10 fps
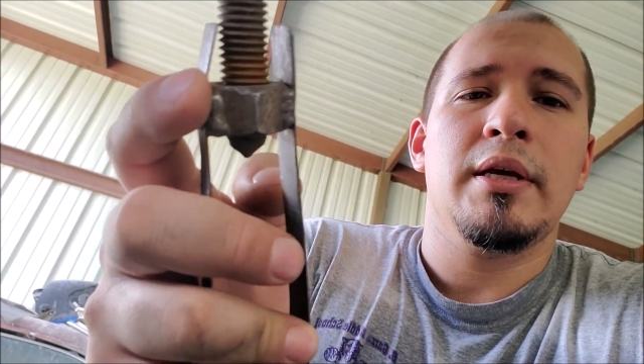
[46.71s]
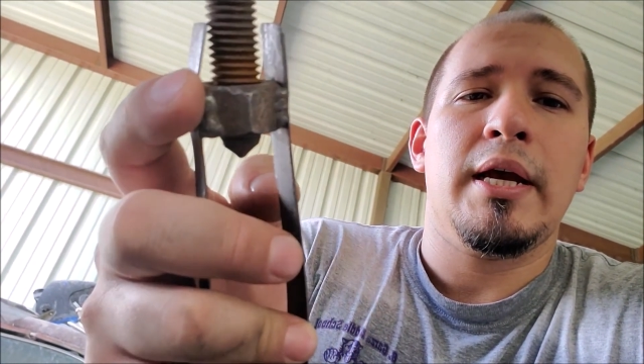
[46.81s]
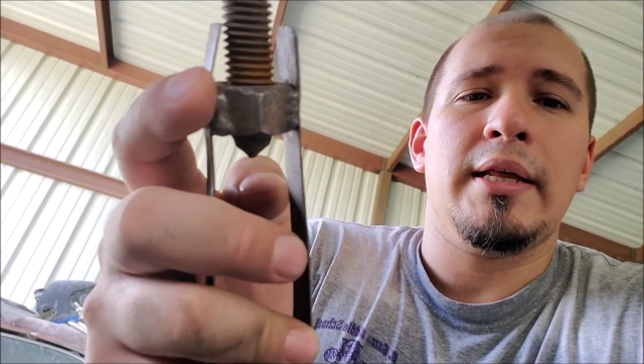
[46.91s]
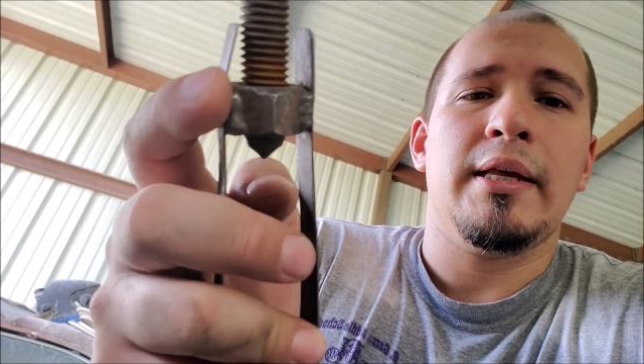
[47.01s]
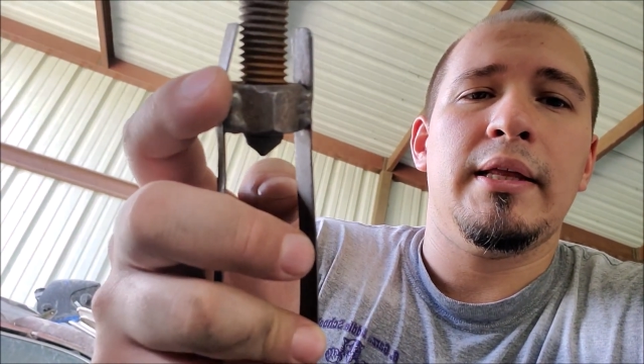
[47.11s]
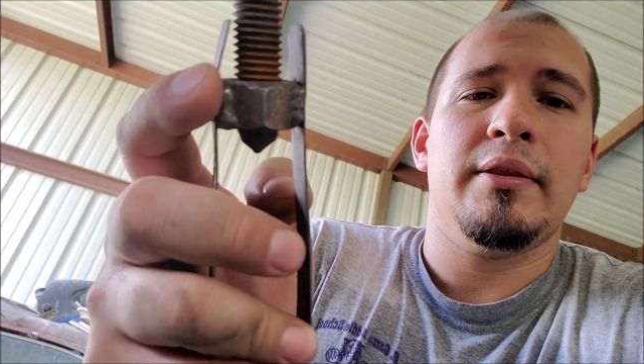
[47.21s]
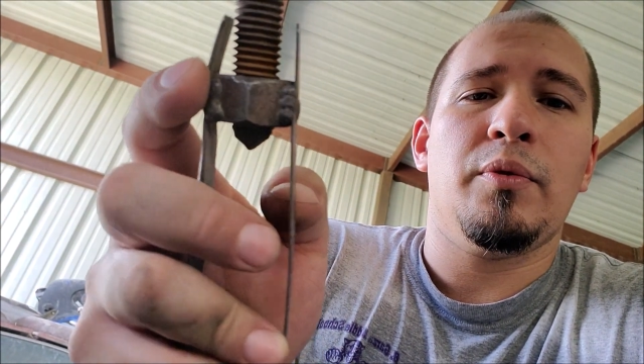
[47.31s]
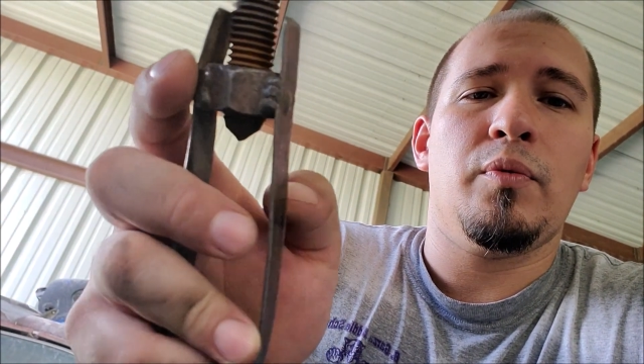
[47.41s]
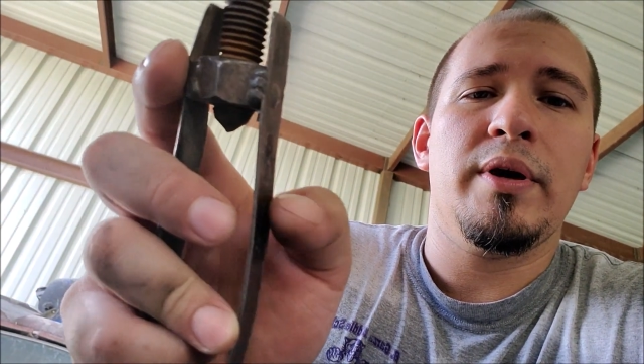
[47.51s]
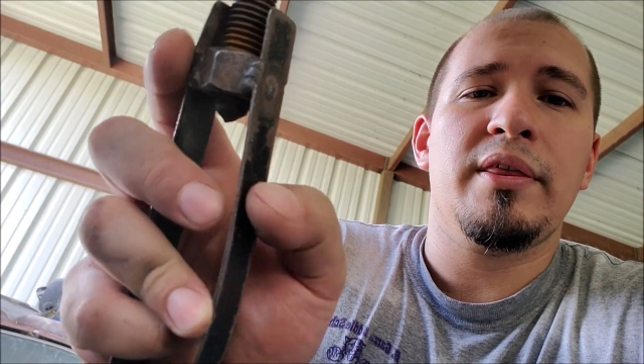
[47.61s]
and then the
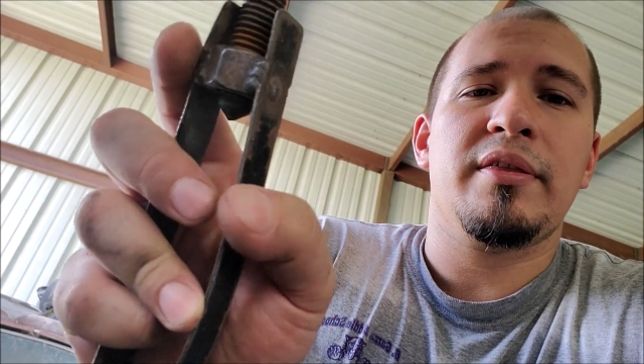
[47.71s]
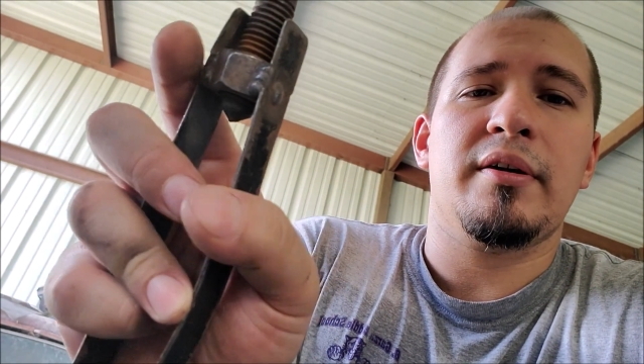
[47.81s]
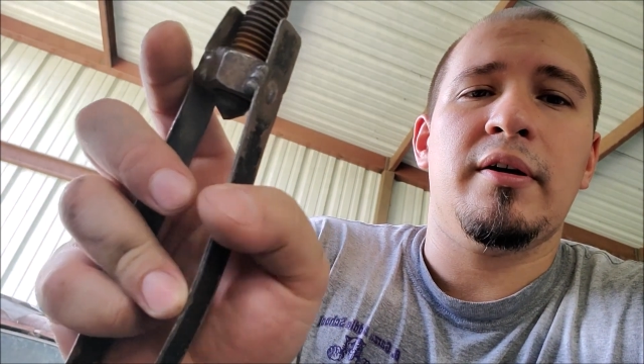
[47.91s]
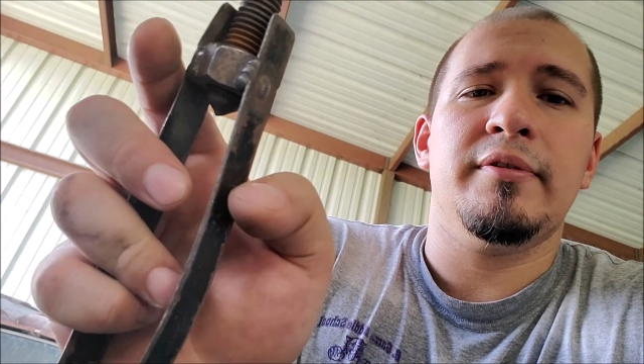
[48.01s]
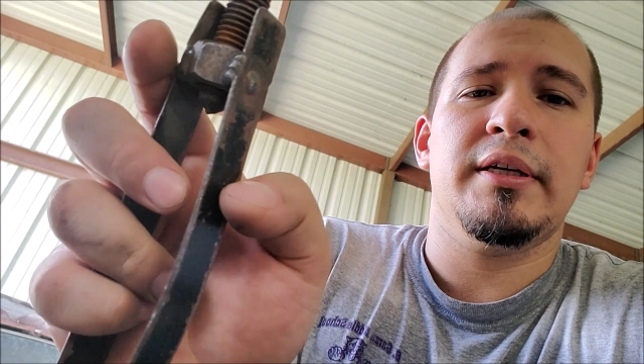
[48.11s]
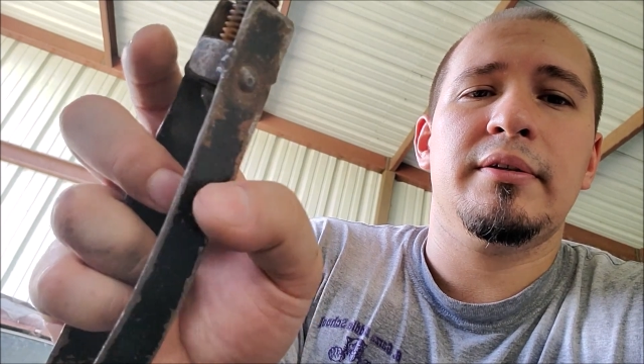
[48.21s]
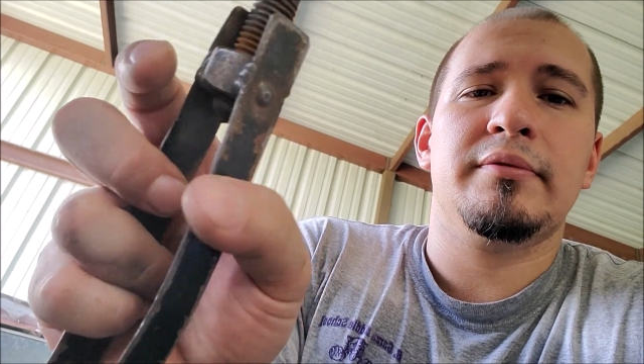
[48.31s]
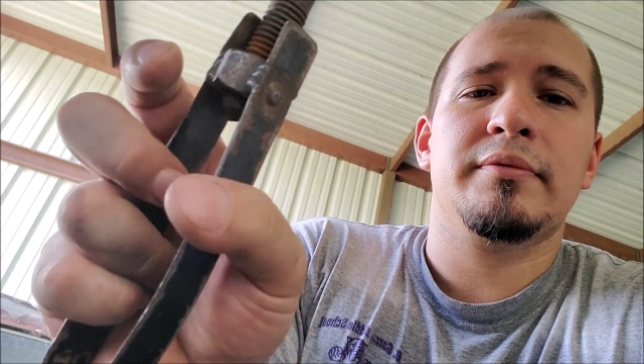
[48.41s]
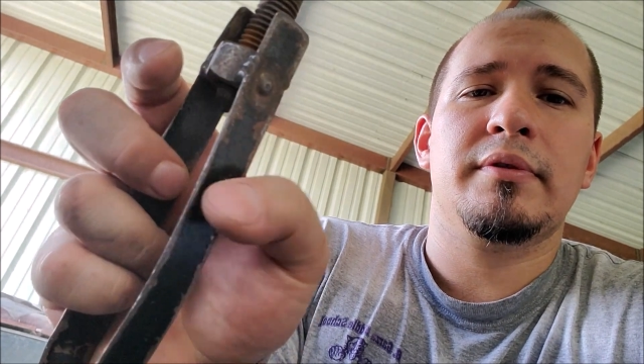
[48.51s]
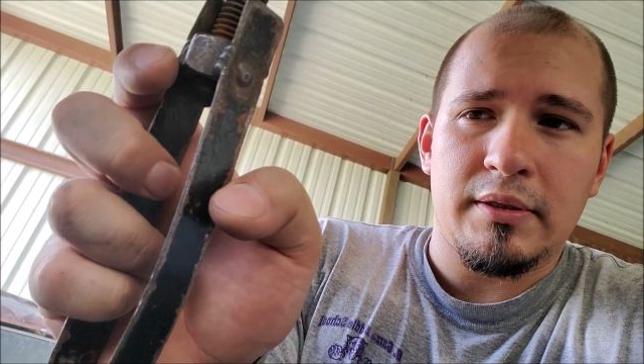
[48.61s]
width of it
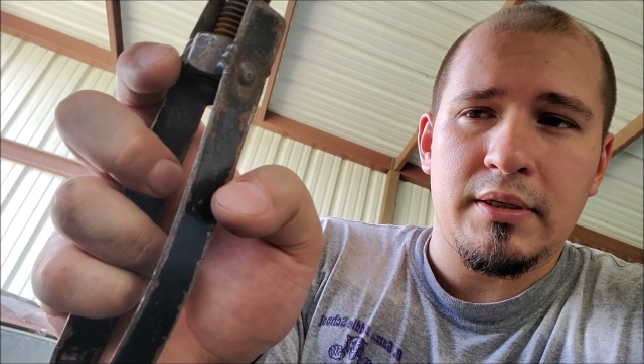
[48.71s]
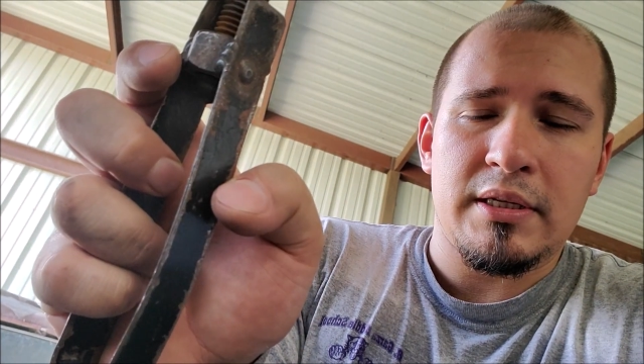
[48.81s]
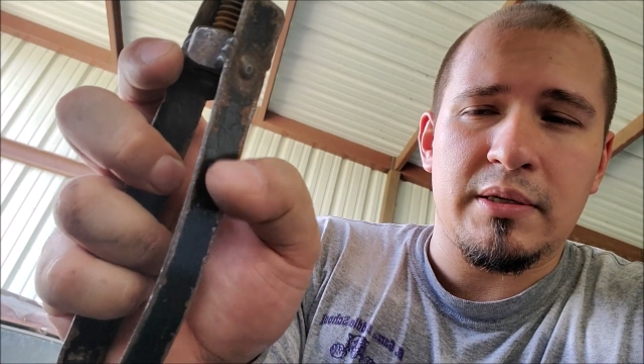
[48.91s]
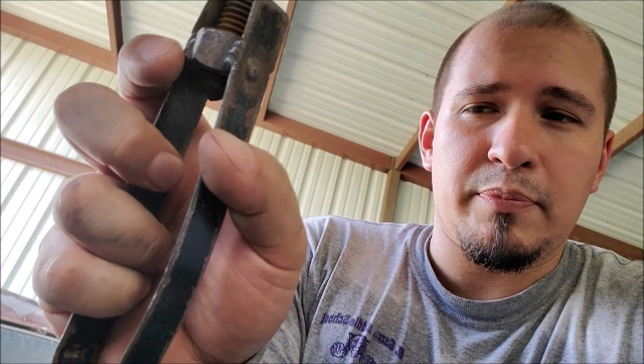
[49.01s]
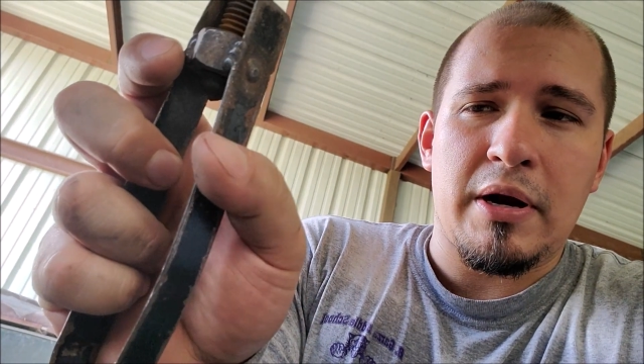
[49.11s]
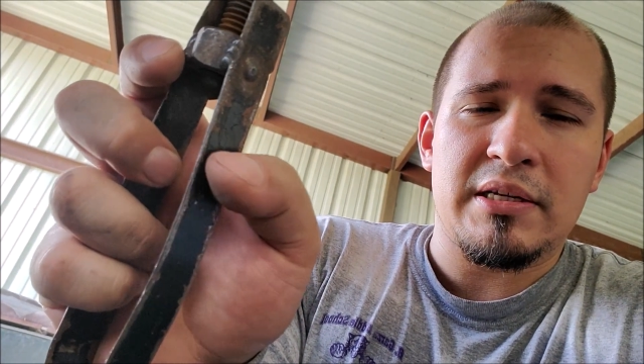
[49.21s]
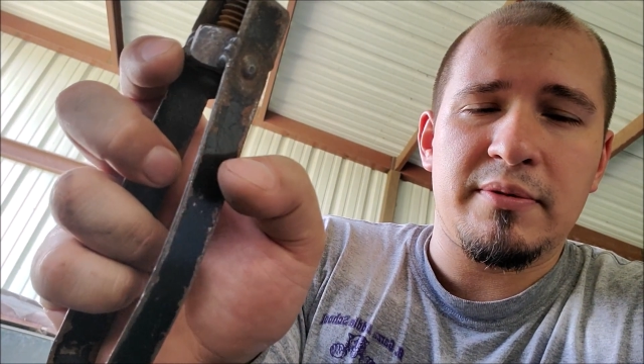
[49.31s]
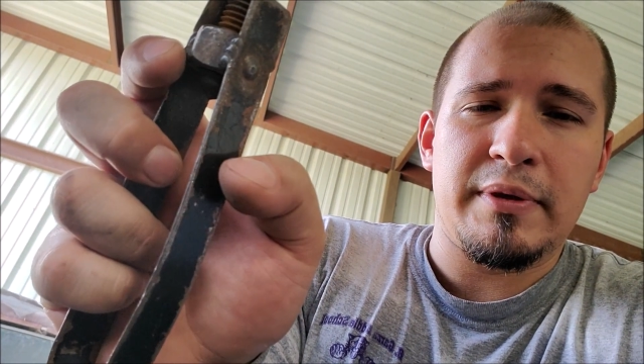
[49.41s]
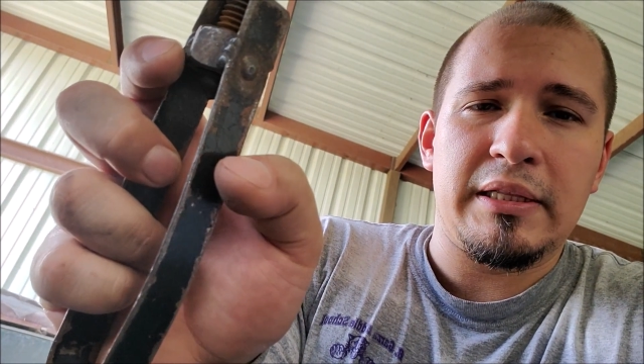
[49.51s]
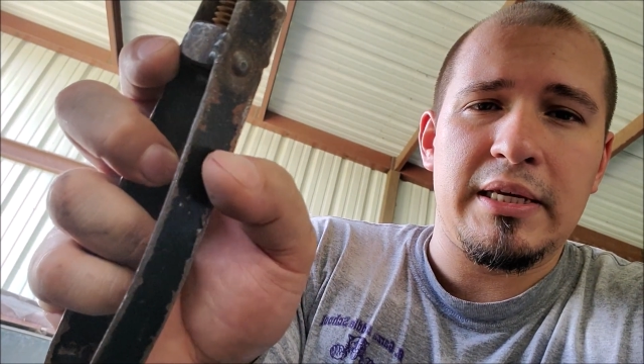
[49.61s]
is
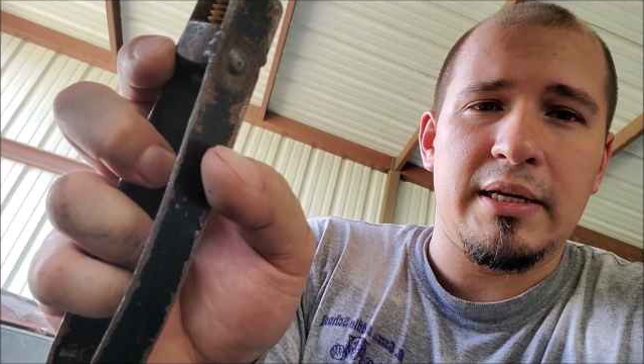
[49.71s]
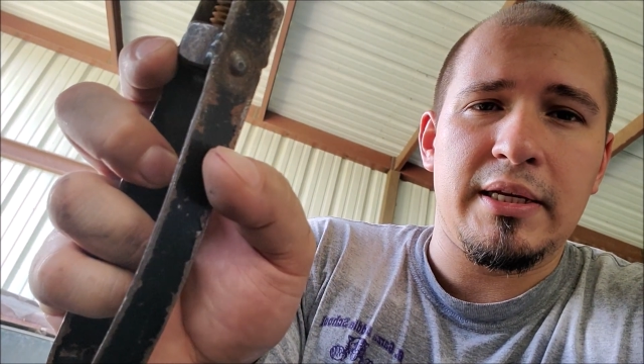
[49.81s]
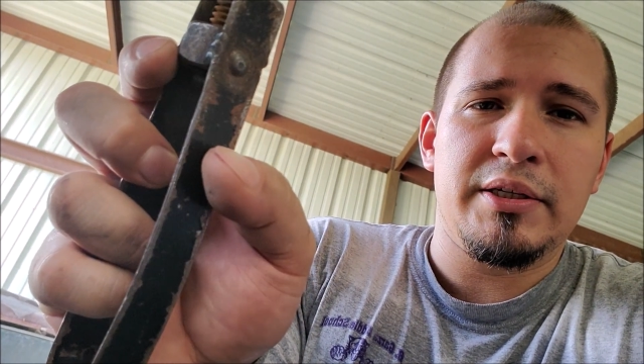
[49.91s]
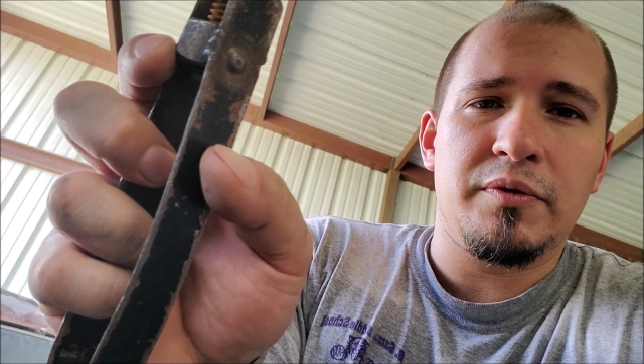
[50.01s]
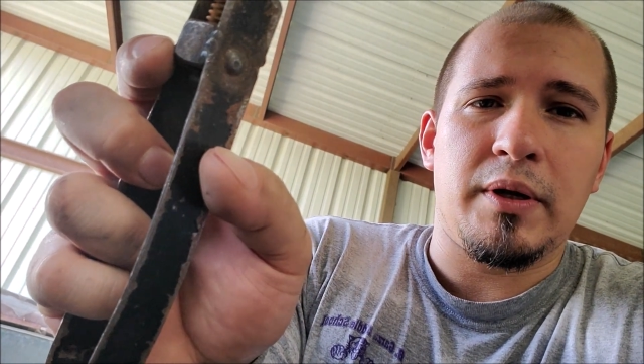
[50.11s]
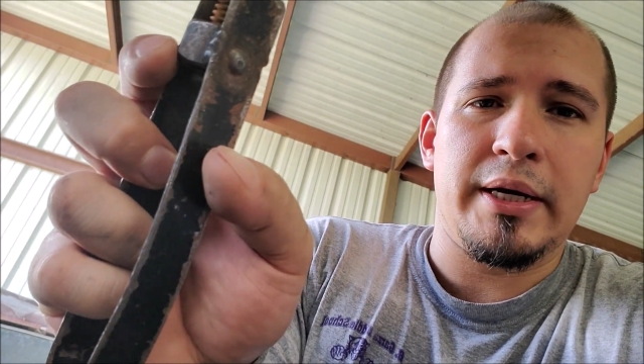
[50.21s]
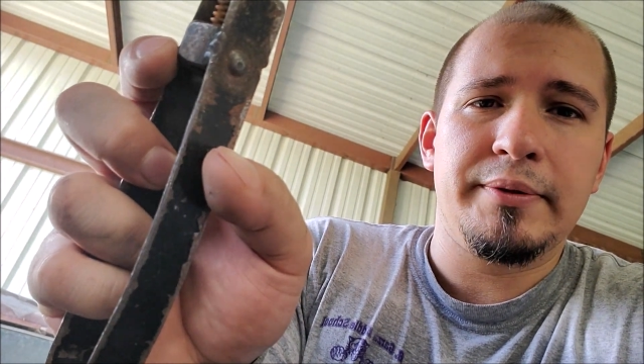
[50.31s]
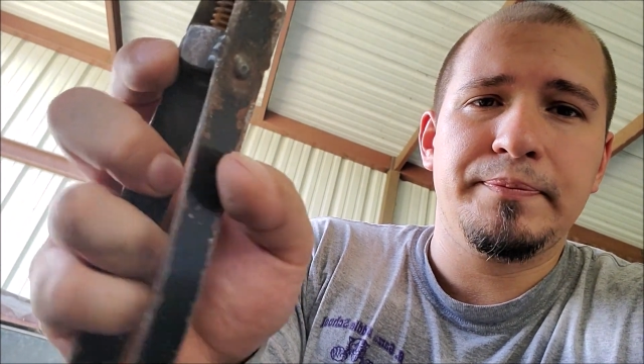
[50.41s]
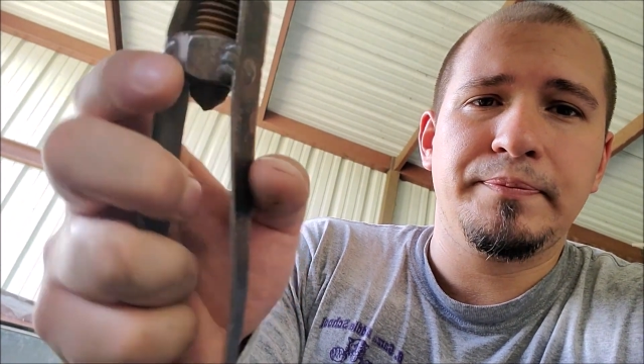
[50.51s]
approximately an inch wide